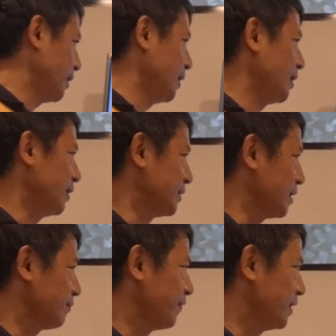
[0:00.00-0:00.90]

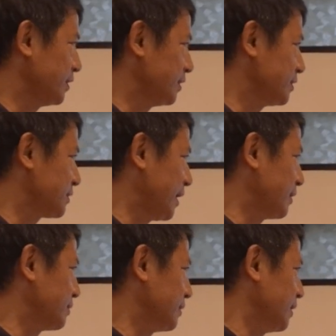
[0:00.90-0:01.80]
another finding is
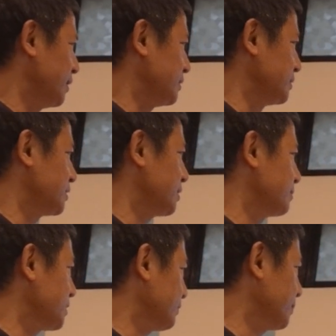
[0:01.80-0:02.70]
that in
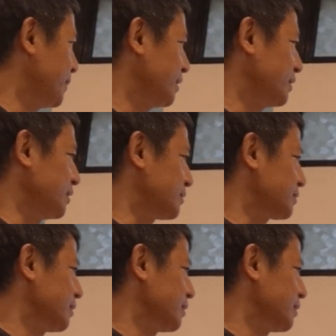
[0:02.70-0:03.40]
terms of the moneyness,